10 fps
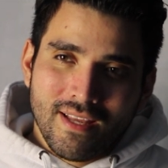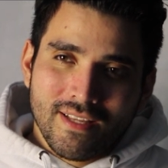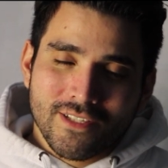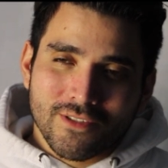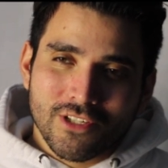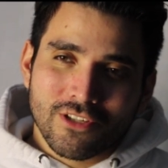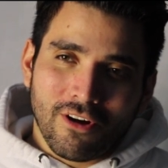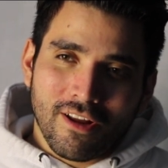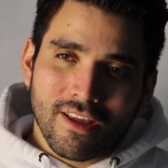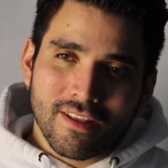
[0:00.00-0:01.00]
So she
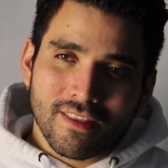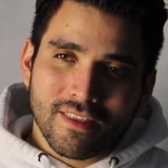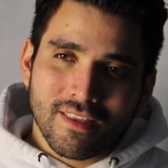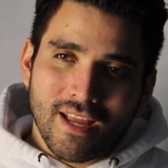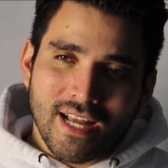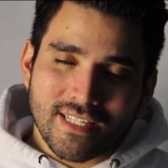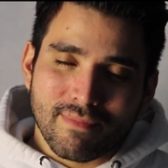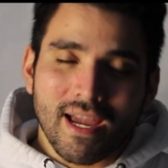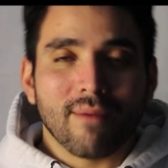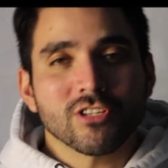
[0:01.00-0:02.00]
started asking
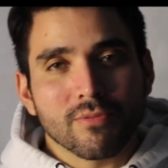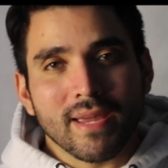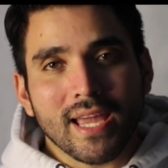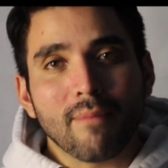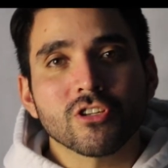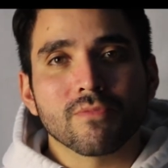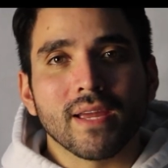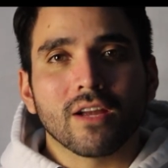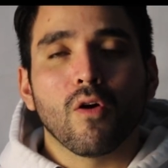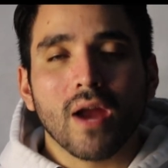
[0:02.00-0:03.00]
me, how much you
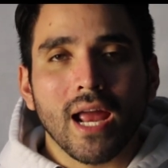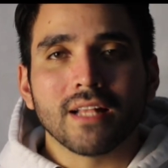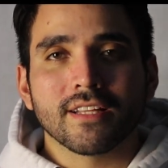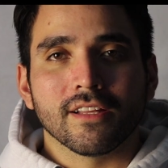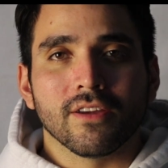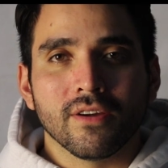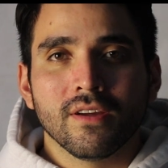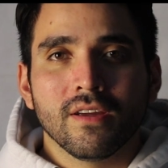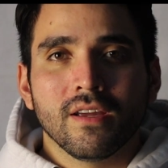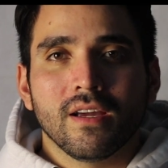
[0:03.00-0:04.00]
make? Okay, I'll tell you.
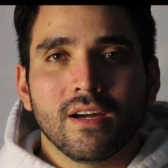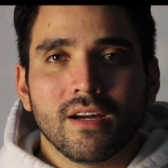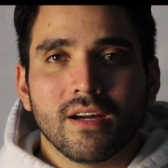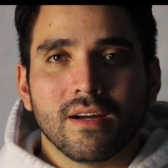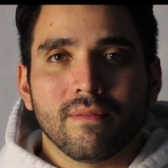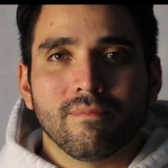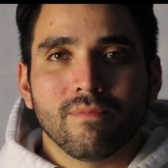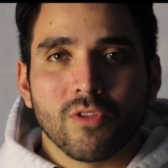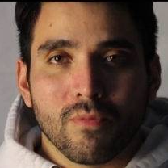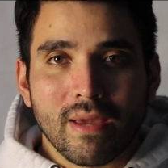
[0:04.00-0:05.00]

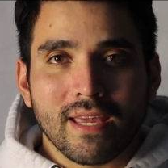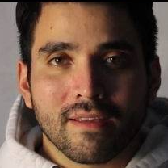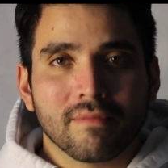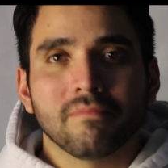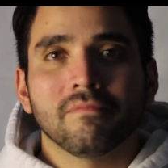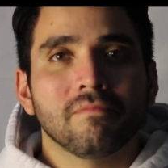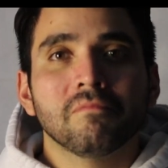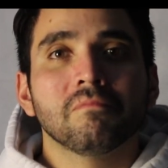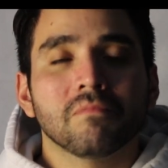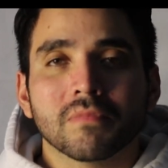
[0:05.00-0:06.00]
Can you make
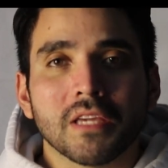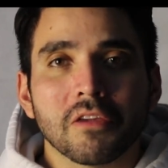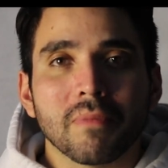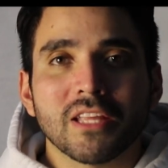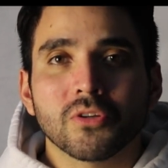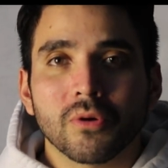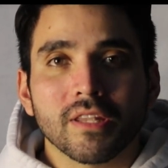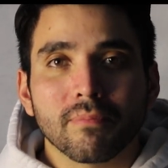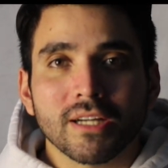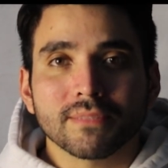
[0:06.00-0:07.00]

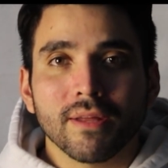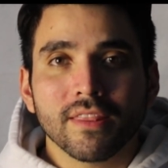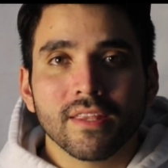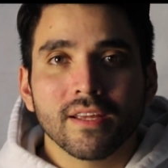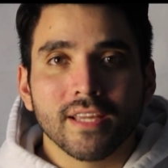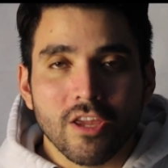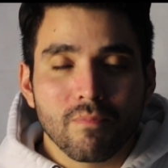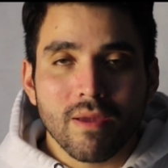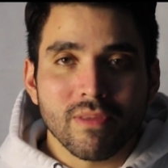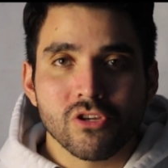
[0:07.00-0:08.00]
$200 a month? Can you
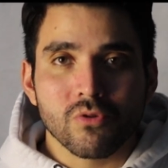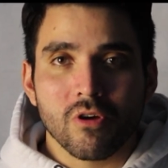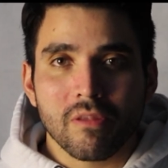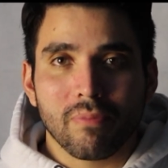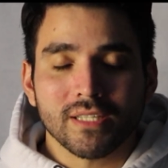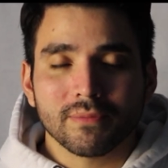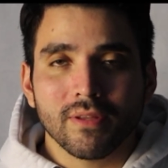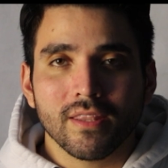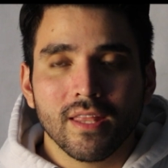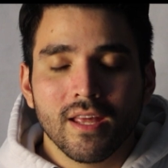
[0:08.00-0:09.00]
pay me $200 a
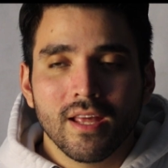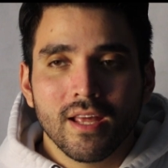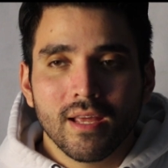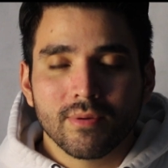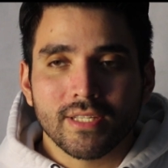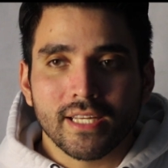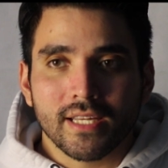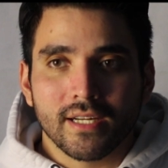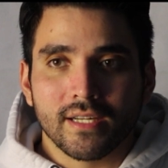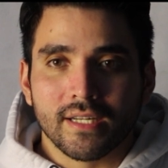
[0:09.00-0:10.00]
month? I was
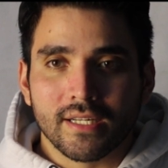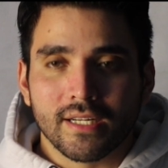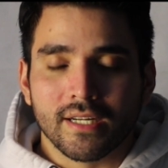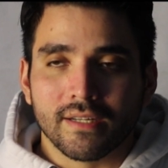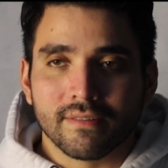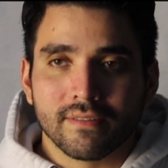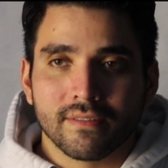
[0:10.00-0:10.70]
like, I